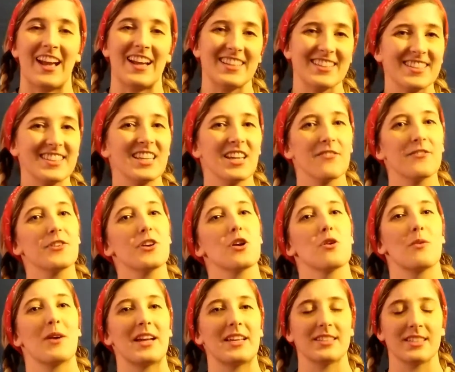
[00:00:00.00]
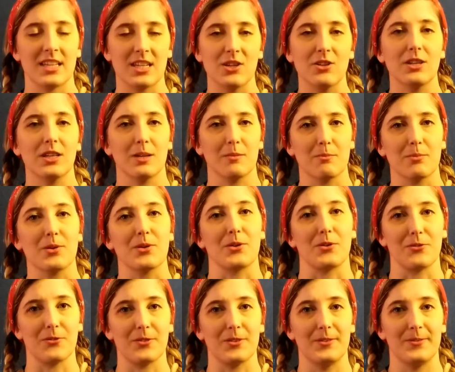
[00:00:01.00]
and see if there are ways that you can
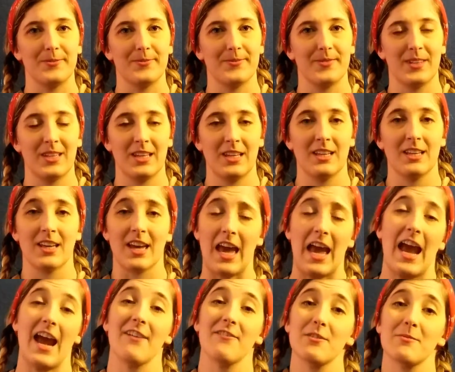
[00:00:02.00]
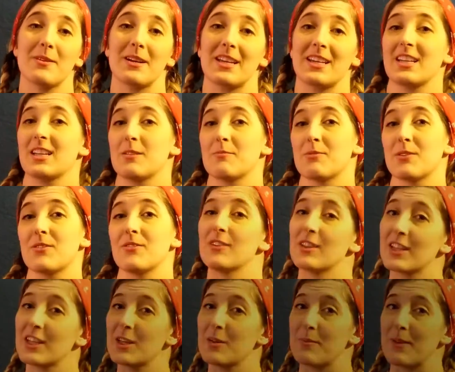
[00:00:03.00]
improve. Everybody can improve a
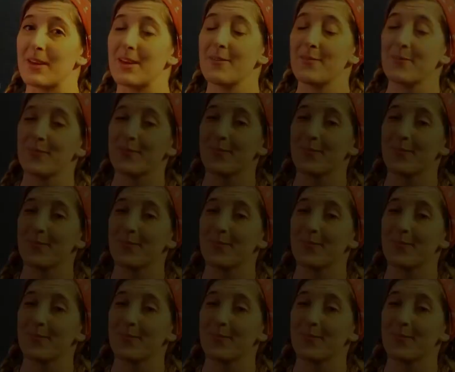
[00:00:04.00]
little bit.